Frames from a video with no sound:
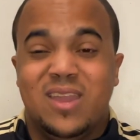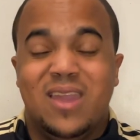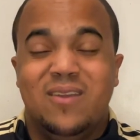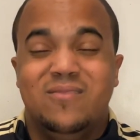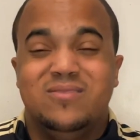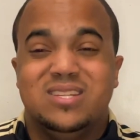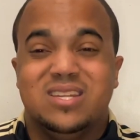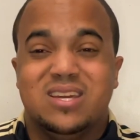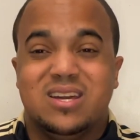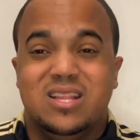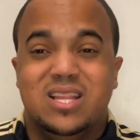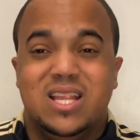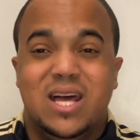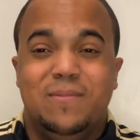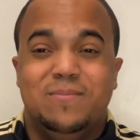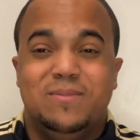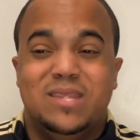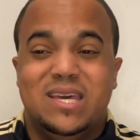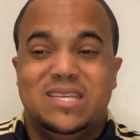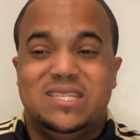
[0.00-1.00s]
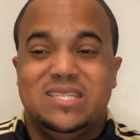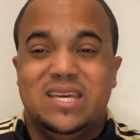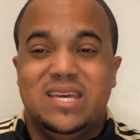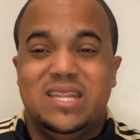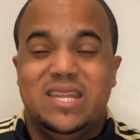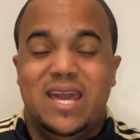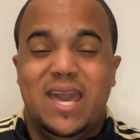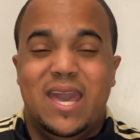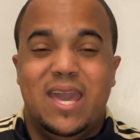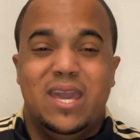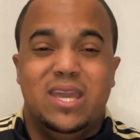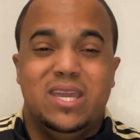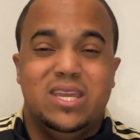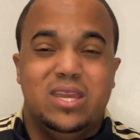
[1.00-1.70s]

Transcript: It was a club that said that,